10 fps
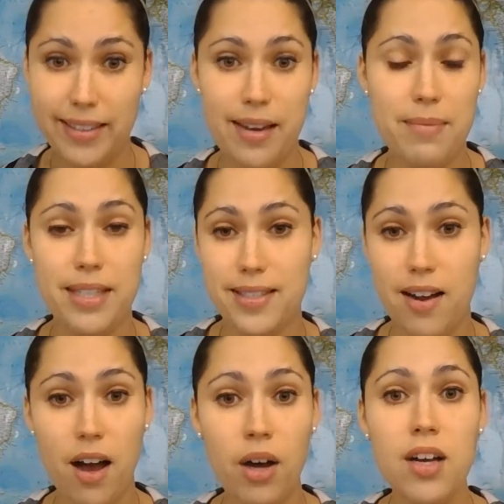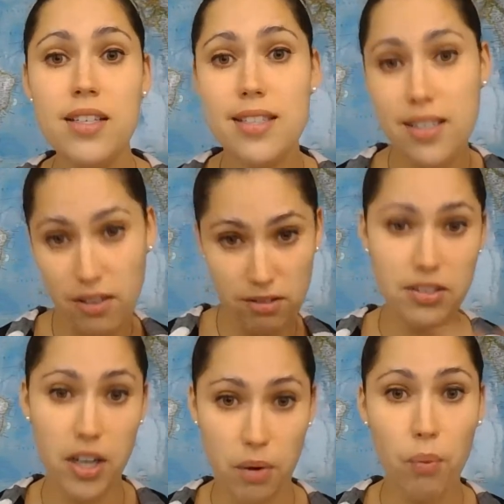That means not still,
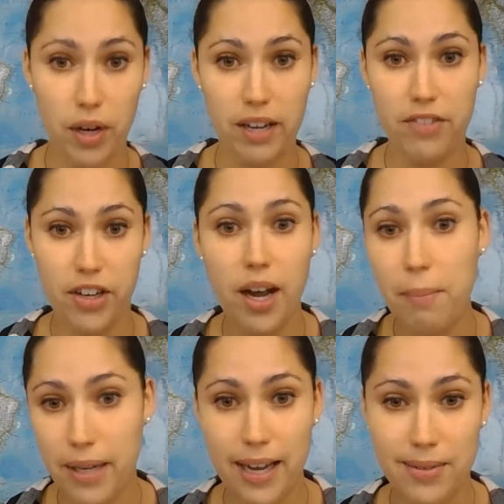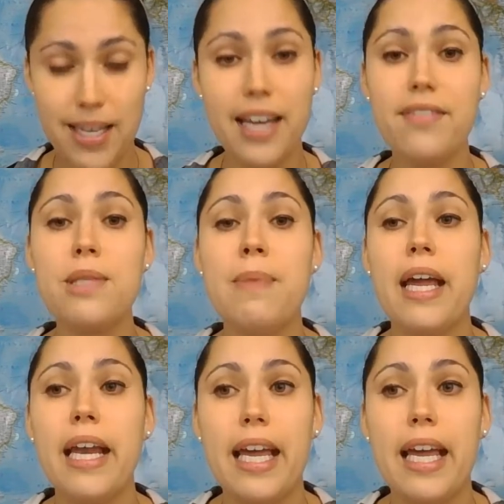working for a company outside of Spain.